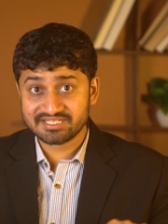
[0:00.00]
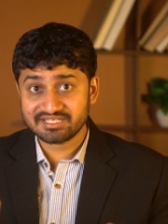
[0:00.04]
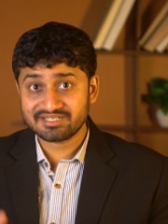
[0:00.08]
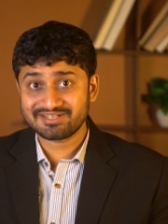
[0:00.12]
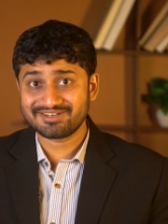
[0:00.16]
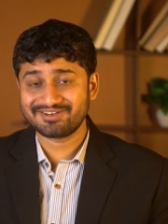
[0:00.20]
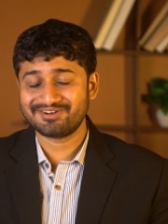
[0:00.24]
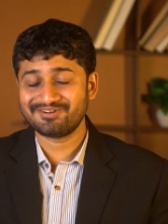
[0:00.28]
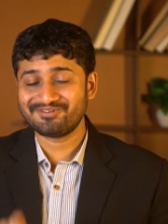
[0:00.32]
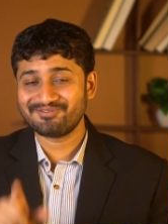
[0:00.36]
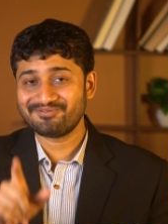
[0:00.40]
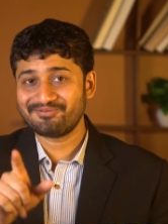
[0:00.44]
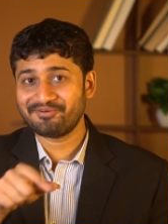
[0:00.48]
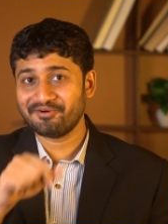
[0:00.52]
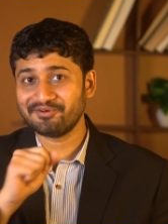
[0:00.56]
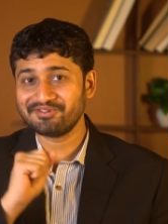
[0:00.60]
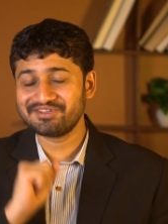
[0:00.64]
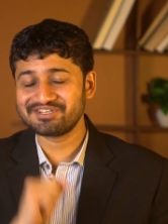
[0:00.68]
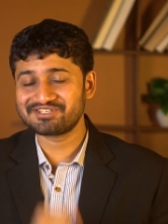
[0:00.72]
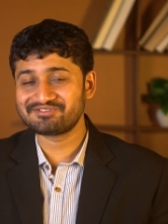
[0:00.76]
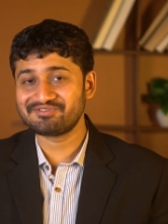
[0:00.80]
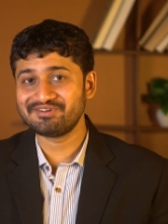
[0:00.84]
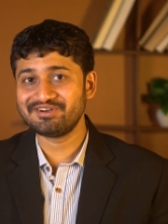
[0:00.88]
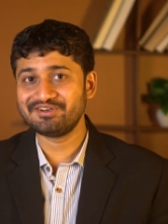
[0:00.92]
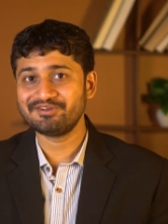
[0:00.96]
it for
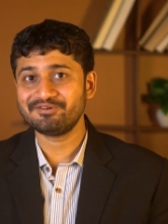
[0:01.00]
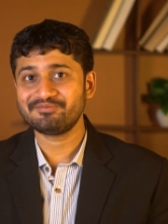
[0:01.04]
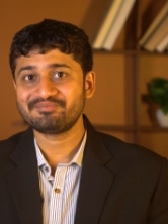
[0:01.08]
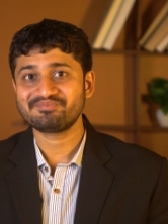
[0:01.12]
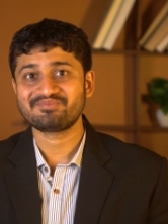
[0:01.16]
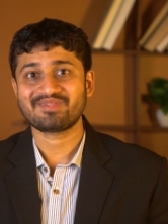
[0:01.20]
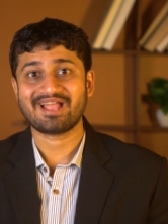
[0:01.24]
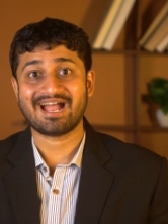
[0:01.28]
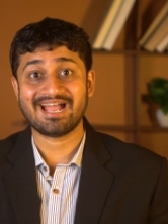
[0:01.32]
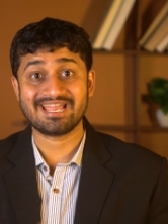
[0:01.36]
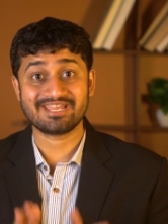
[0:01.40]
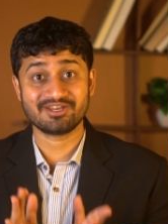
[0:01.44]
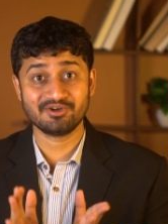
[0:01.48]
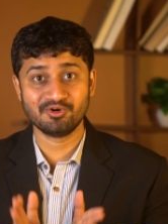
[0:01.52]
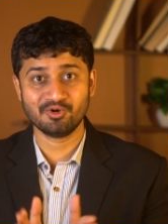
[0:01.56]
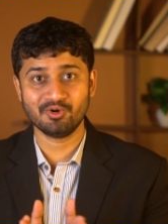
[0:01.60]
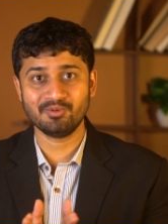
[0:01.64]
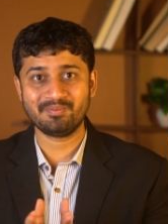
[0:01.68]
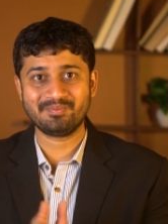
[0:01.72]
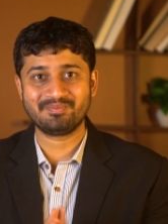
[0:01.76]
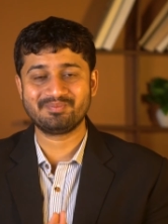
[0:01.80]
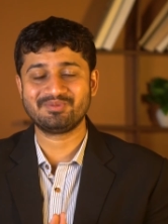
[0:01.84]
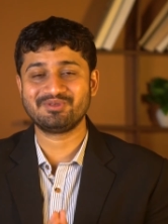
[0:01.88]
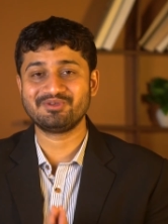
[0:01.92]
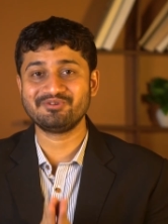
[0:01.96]
this video. I
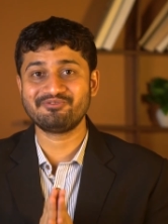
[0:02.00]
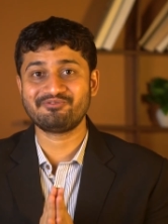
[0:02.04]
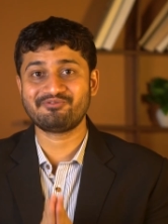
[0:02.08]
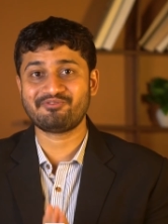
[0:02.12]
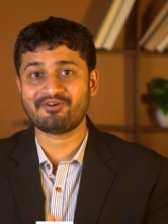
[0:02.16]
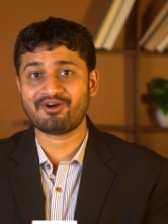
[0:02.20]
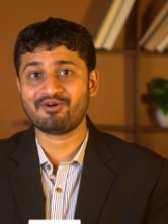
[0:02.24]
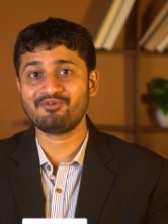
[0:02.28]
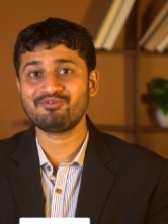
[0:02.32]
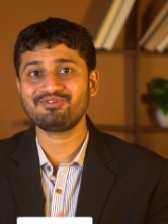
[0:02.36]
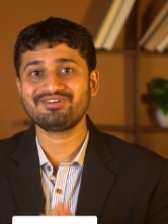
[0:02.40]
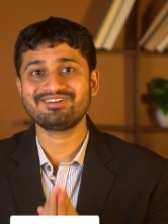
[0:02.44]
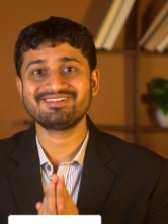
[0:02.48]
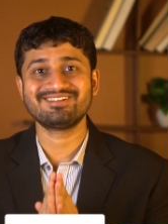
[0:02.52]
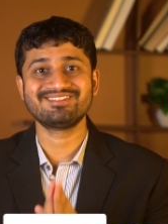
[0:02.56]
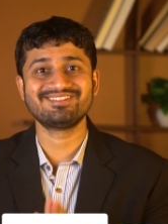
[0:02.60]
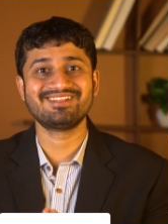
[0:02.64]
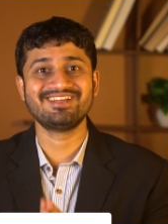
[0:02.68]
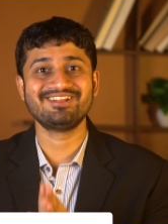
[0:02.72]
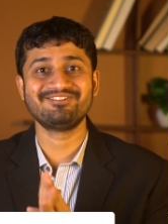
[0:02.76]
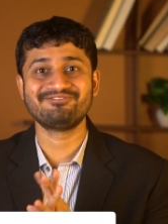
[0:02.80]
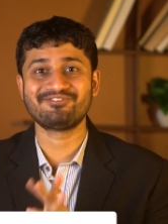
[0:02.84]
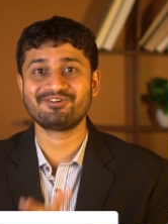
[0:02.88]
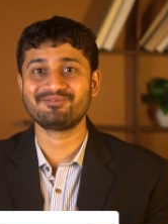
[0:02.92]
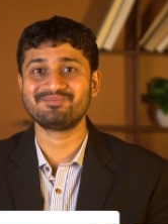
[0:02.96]
hope you found the
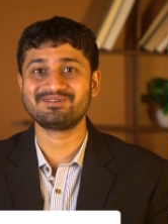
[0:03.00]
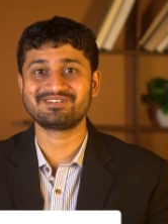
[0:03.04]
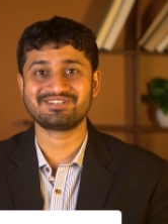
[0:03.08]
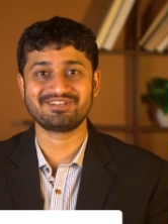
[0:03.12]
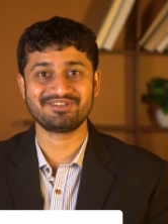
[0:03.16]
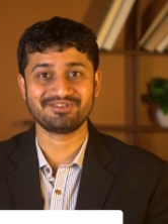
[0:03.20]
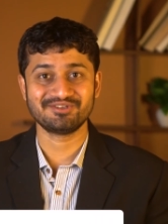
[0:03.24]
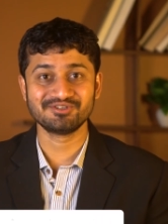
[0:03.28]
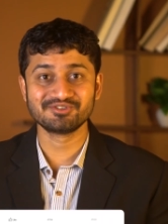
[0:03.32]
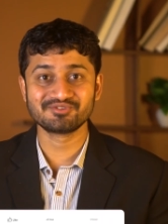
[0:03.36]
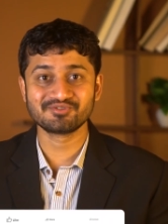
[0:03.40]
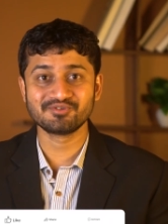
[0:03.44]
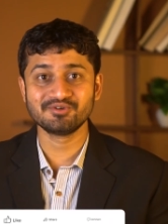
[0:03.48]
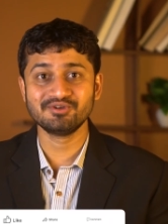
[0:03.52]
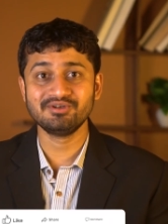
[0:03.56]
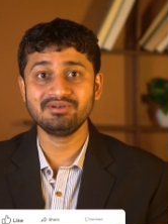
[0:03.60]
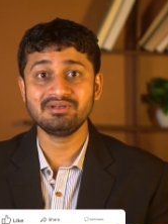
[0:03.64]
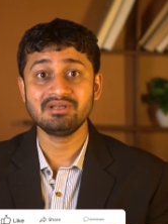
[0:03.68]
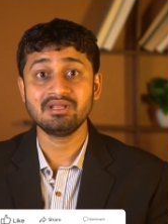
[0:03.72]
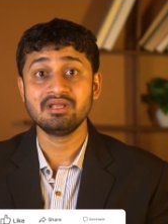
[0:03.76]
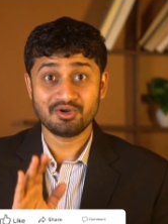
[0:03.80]
information useful.